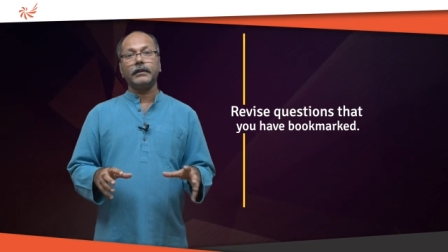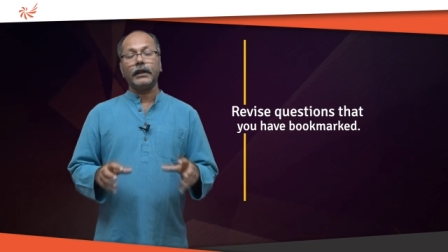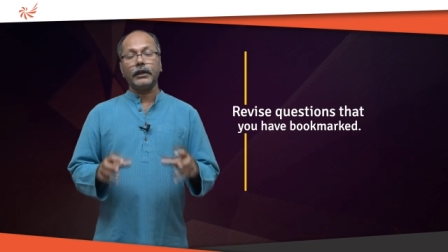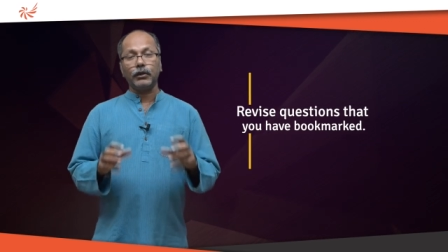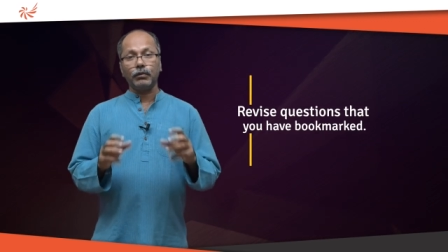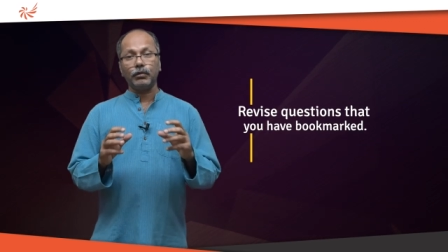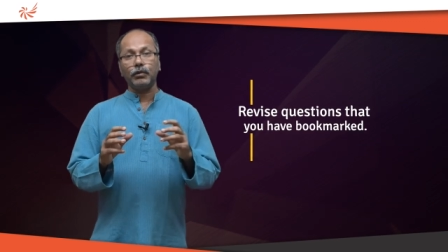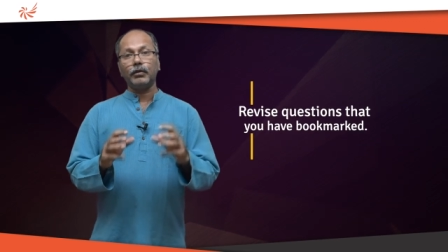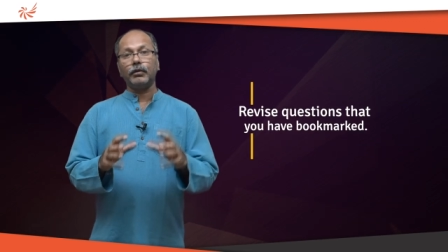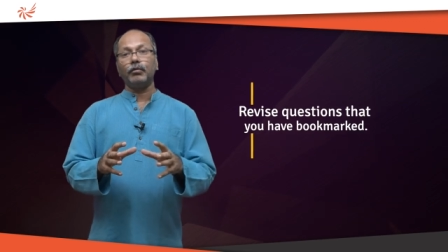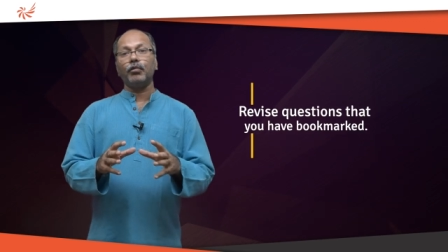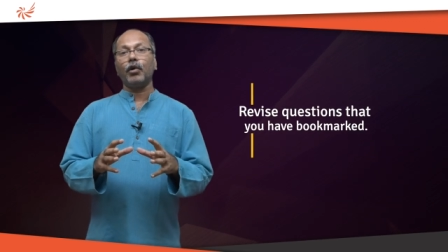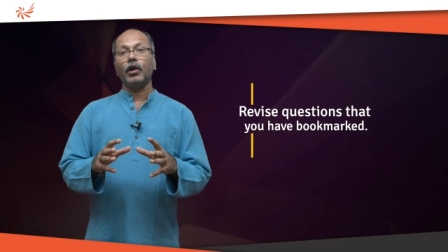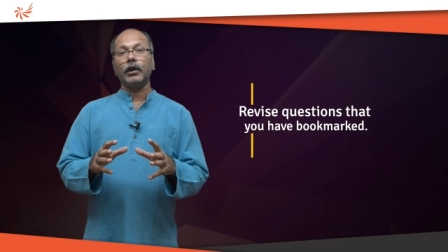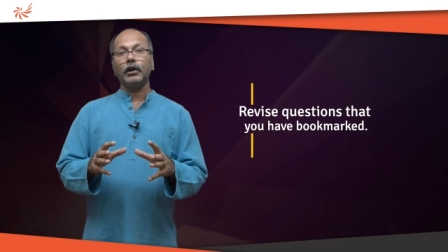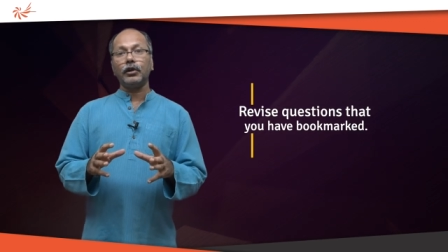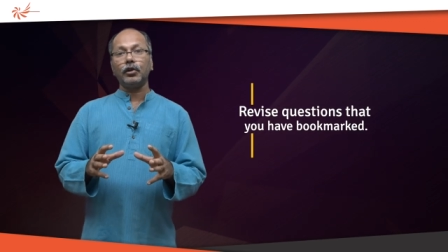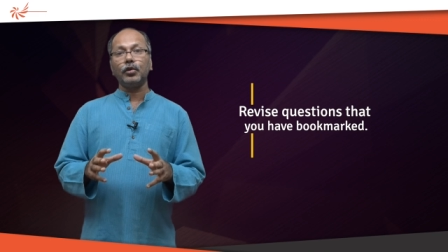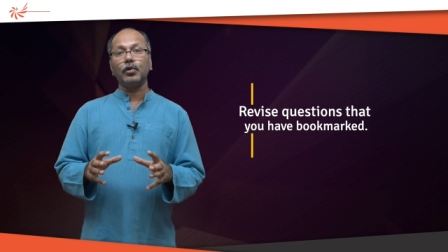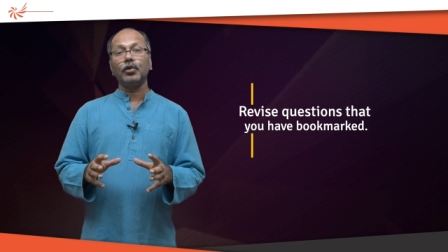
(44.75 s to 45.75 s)
that you would
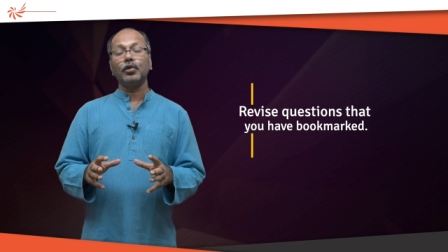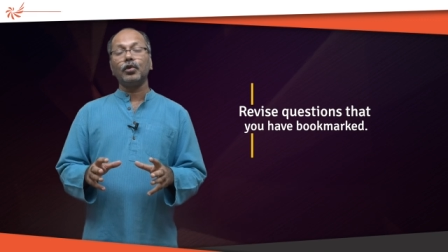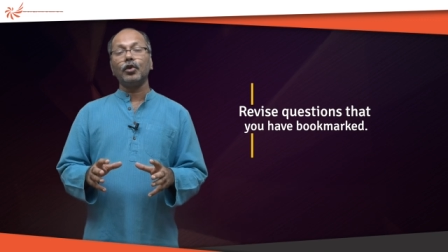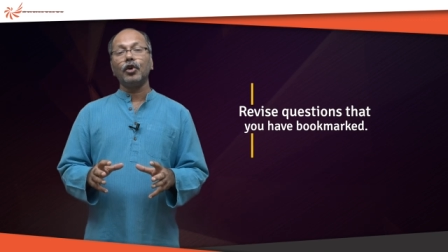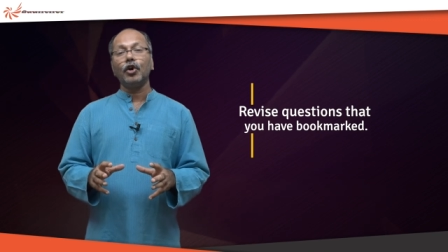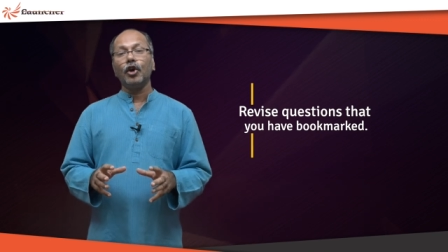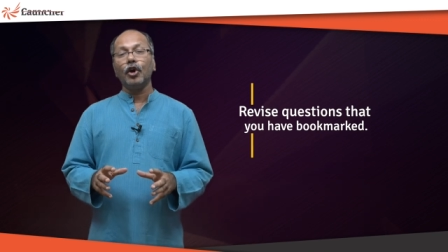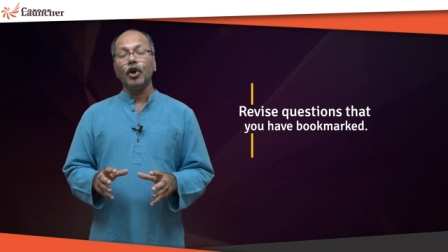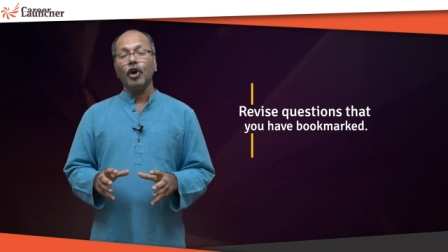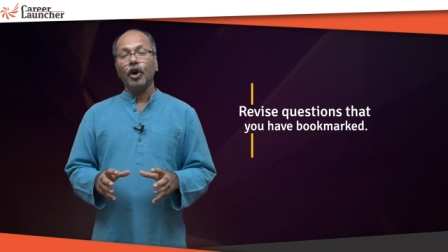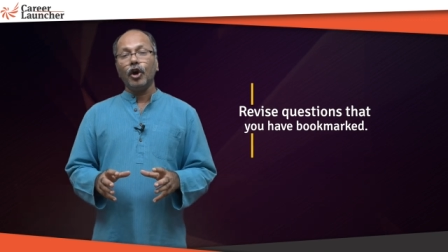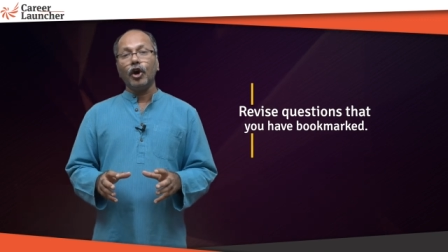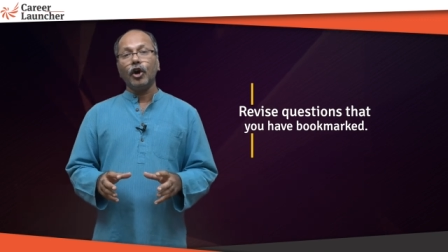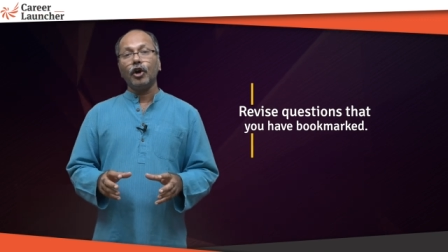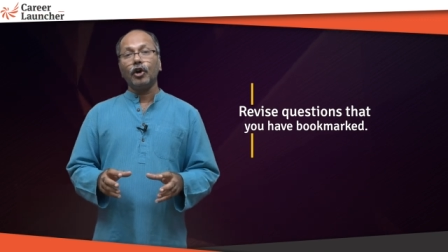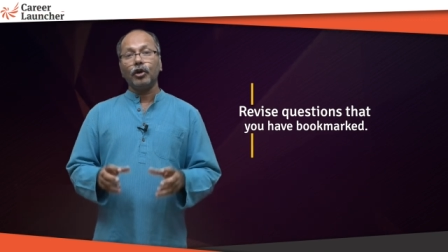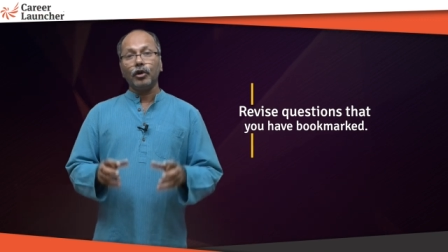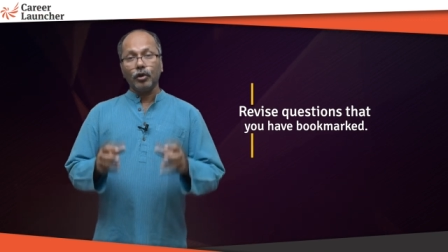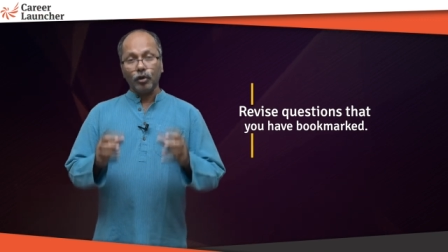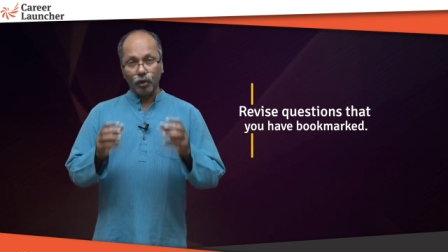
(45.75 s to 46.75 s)
want to
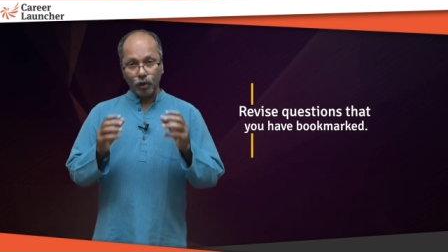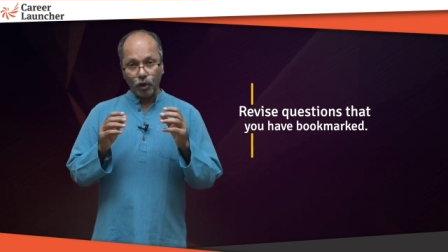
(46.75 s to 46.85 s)
uh,